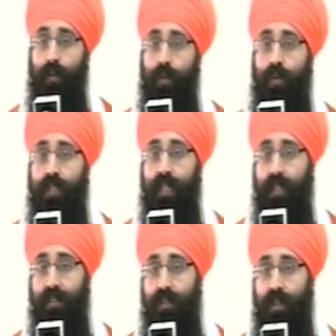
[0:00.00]
Guruji
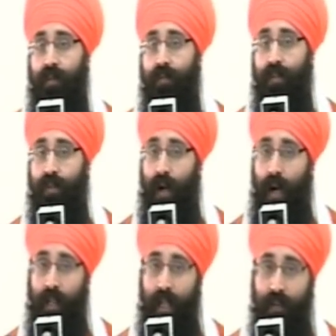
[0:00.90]
has to come to
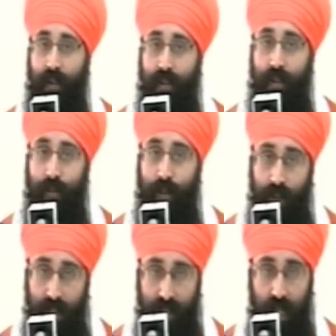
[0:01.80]
our level to
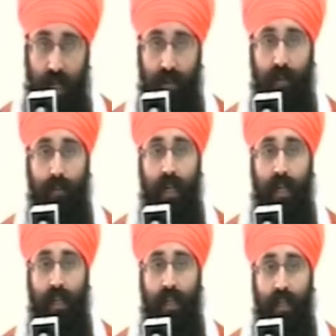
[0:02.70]
pull us out of the
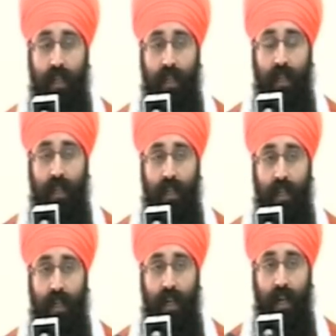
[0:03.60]
maya
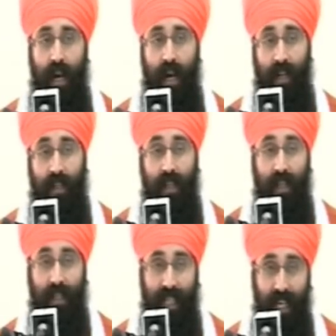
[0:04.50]
and
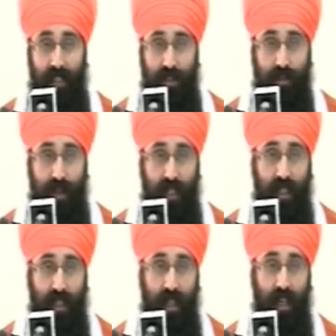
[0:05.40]
get us to
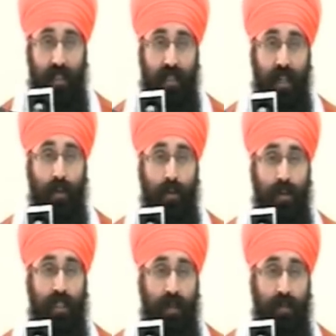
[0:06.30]
recognize that
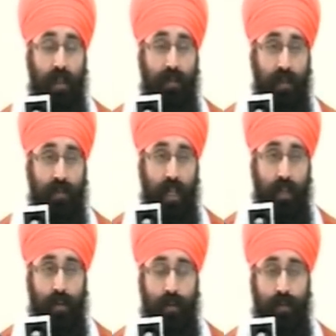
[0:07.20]
Guruji himself is
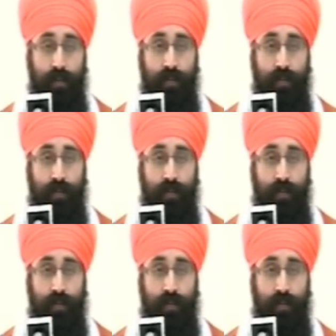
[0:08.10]
Vaheguru.